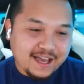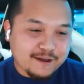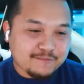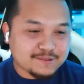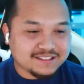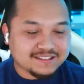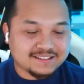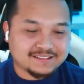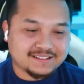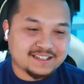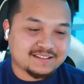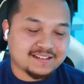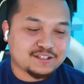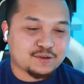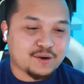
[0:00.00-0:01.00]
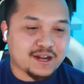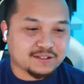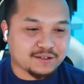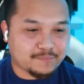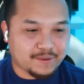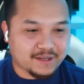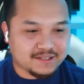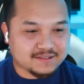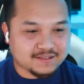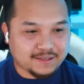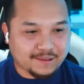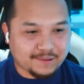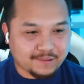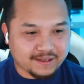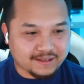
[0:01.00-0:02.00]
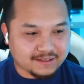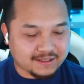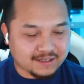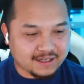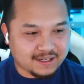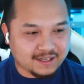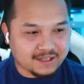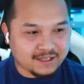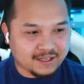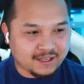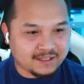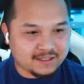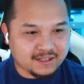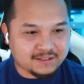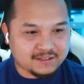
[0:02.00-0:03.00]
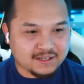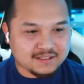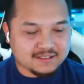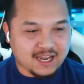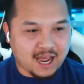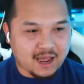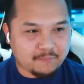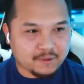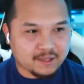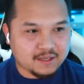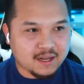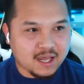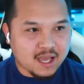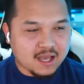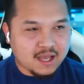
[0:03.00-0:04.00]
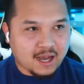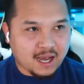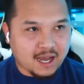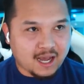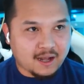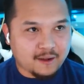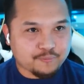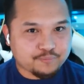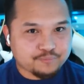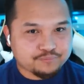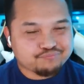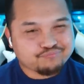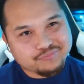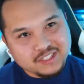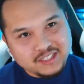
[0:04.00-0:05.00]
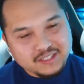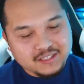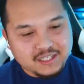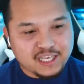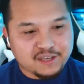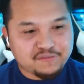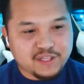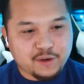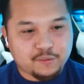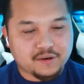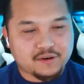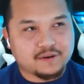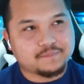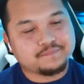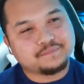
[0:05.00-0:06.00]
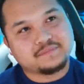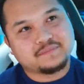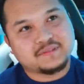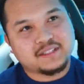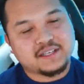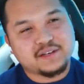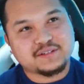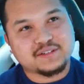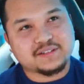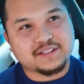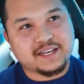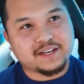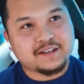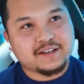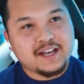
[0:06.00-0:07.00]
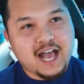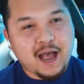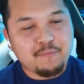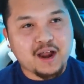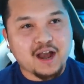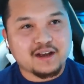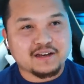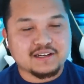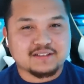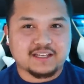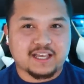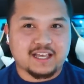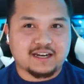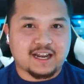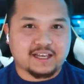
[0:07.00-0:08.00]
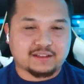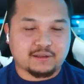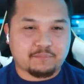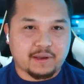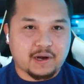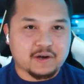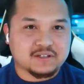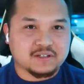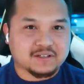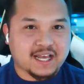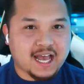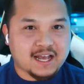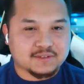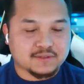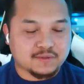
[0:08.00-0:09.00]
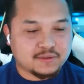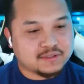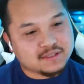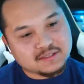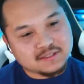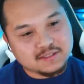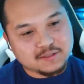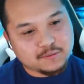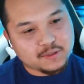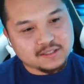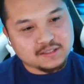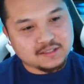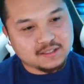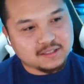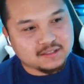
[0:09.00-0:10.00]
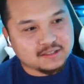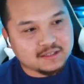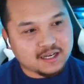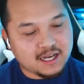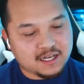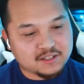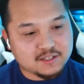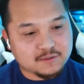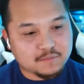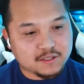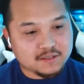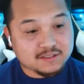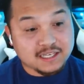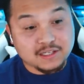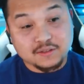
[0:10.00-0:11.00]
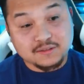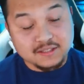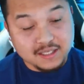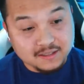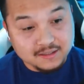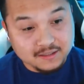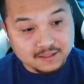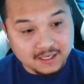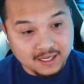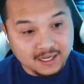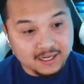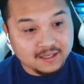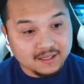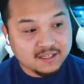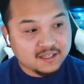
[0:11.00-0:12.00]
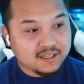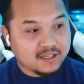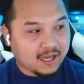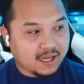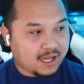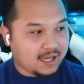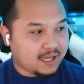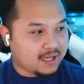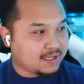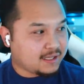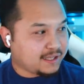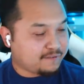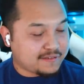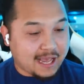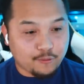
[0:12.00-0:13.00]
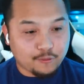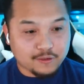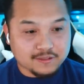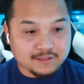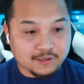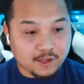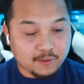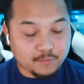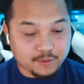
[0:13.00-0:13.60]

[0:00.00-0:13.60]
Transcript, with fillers: I mean, they, they tried their best, you know, like uh, it, it does happen. Um, if there were, here's the thing. I'm not going to say like the parents are the asshole in this situation, uh, just because, like you said, uh, uh, if that was a couple